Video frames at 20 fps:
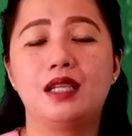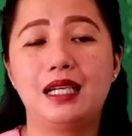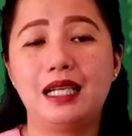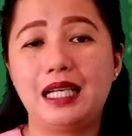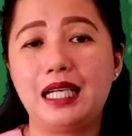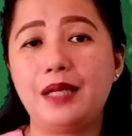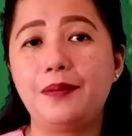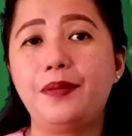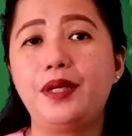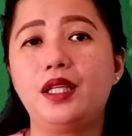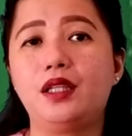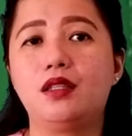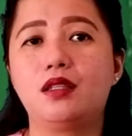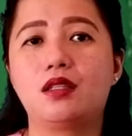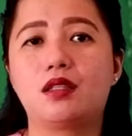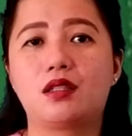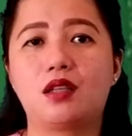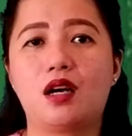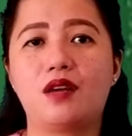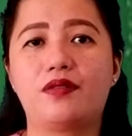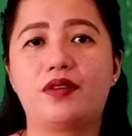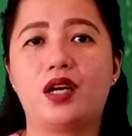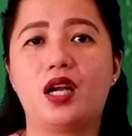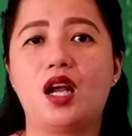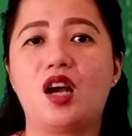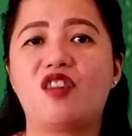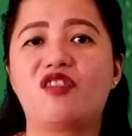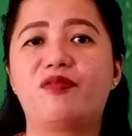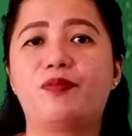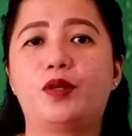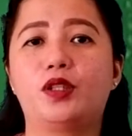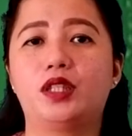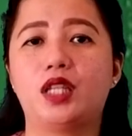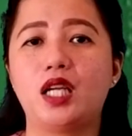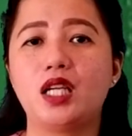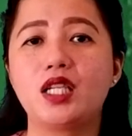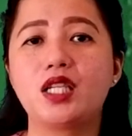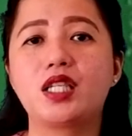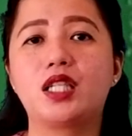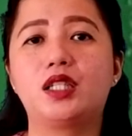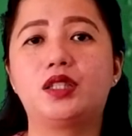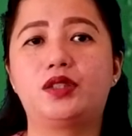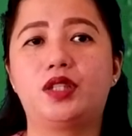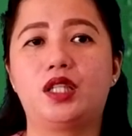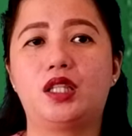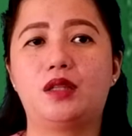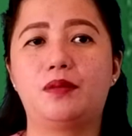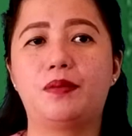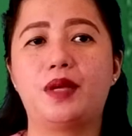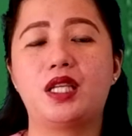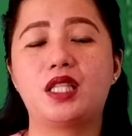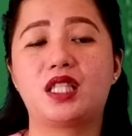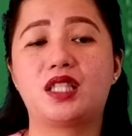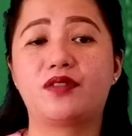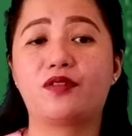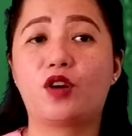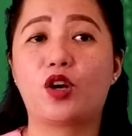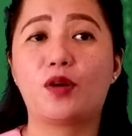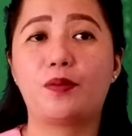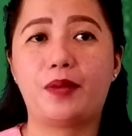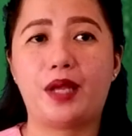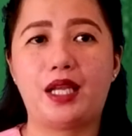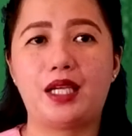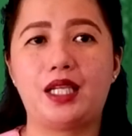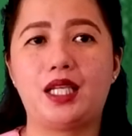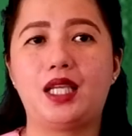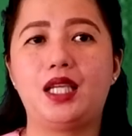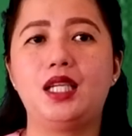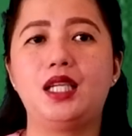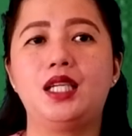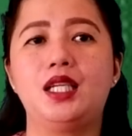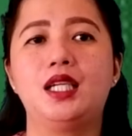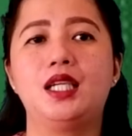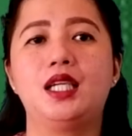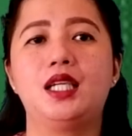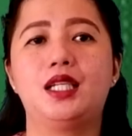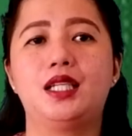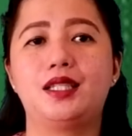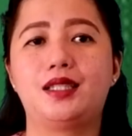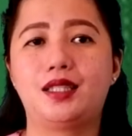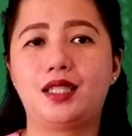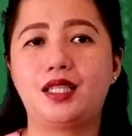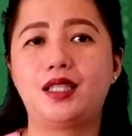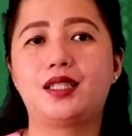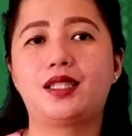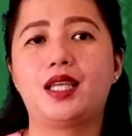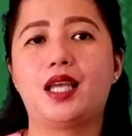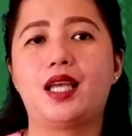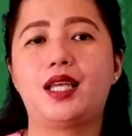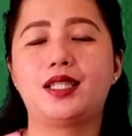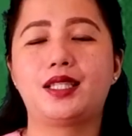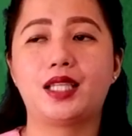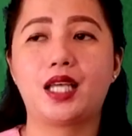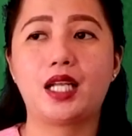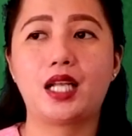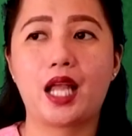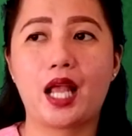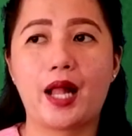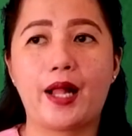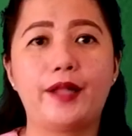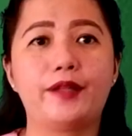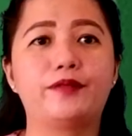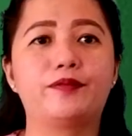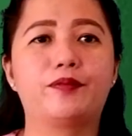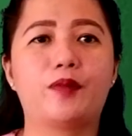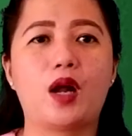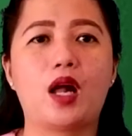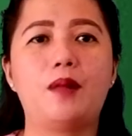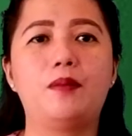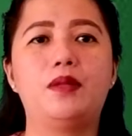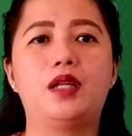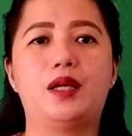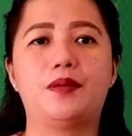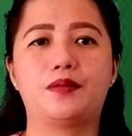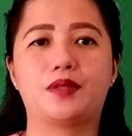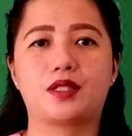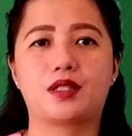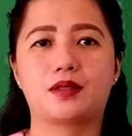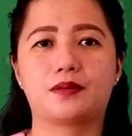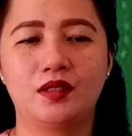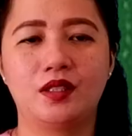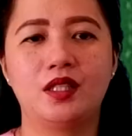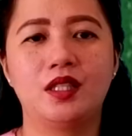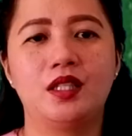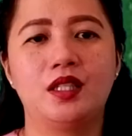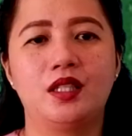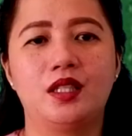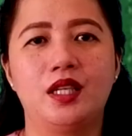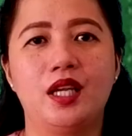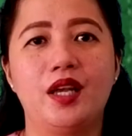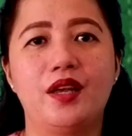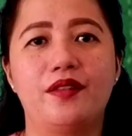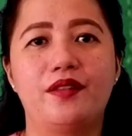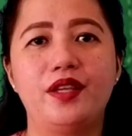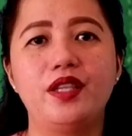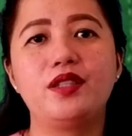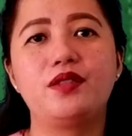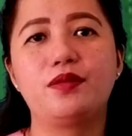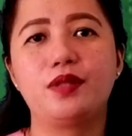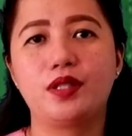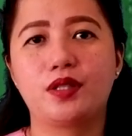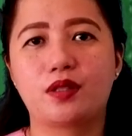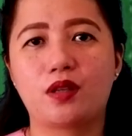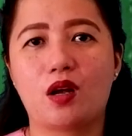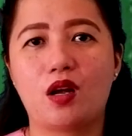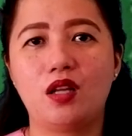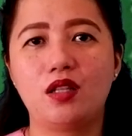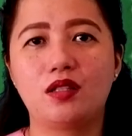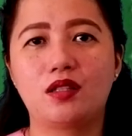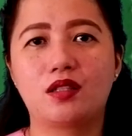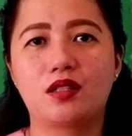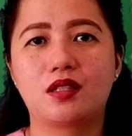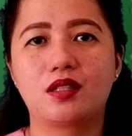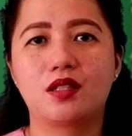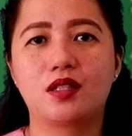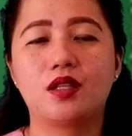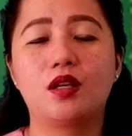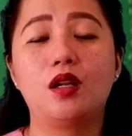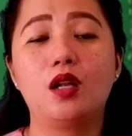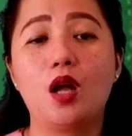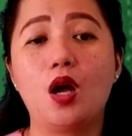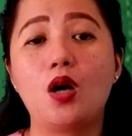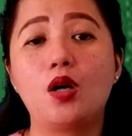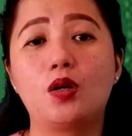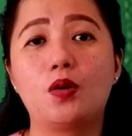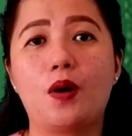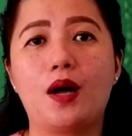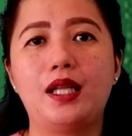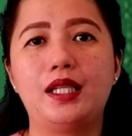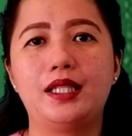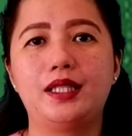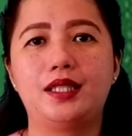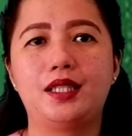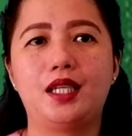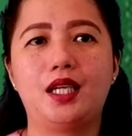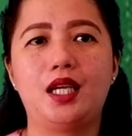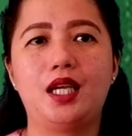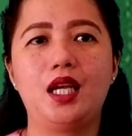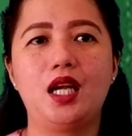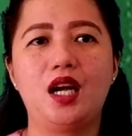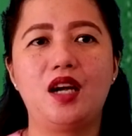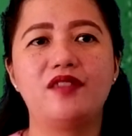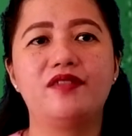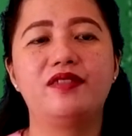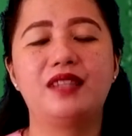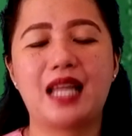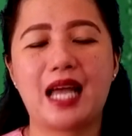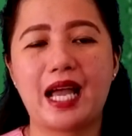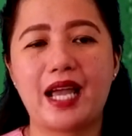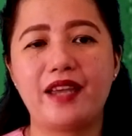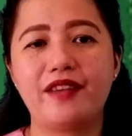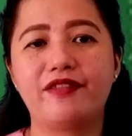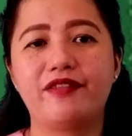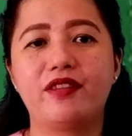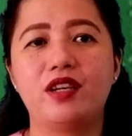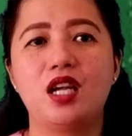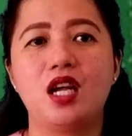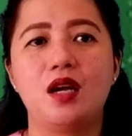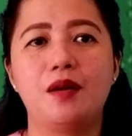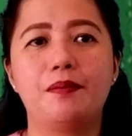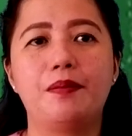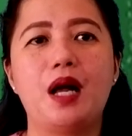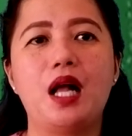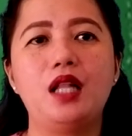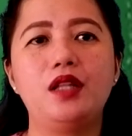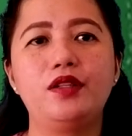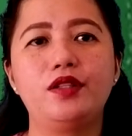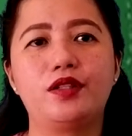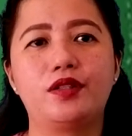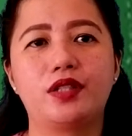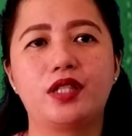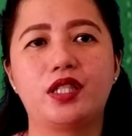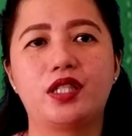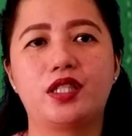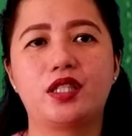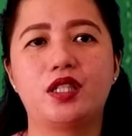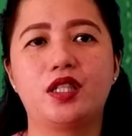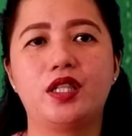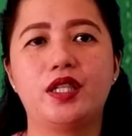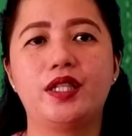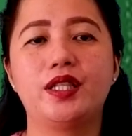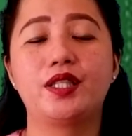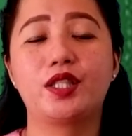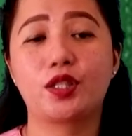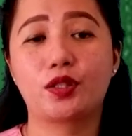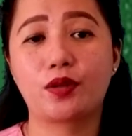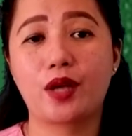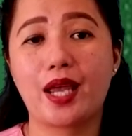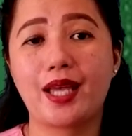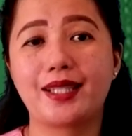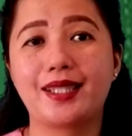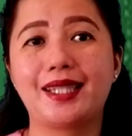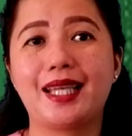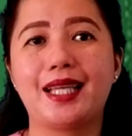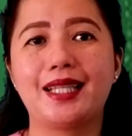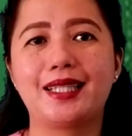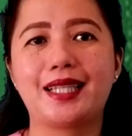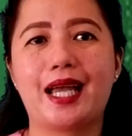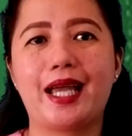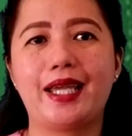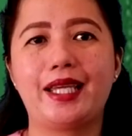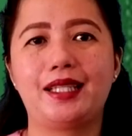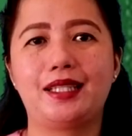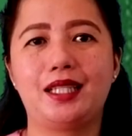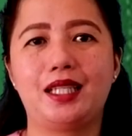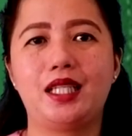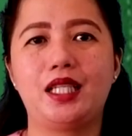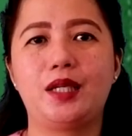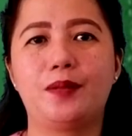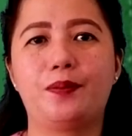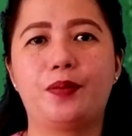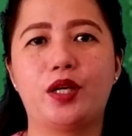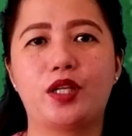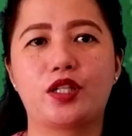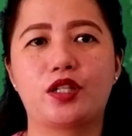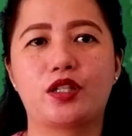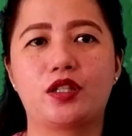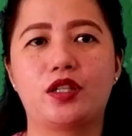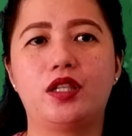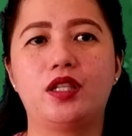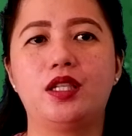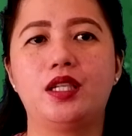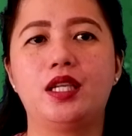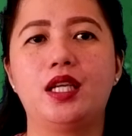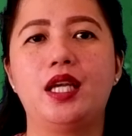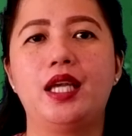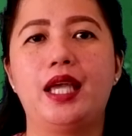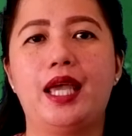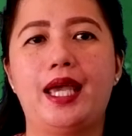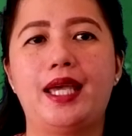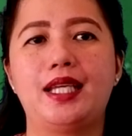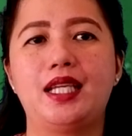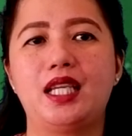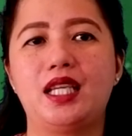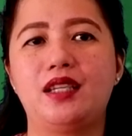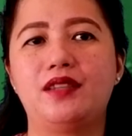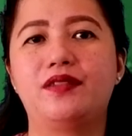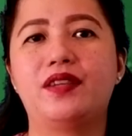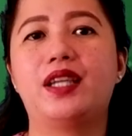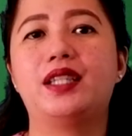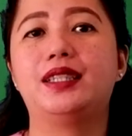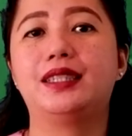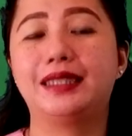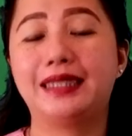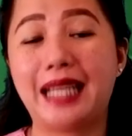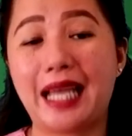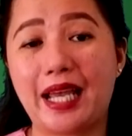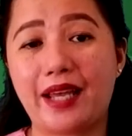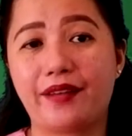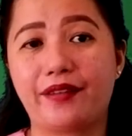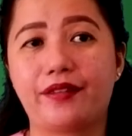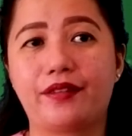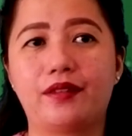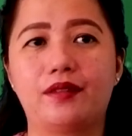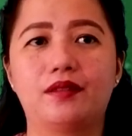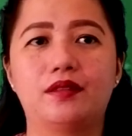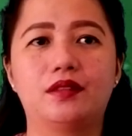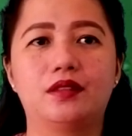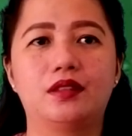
limit discovery of potential treatments for many diseases and health problems. This results to low quality of life, malnutrition, stress, anxiety, depression, and even death.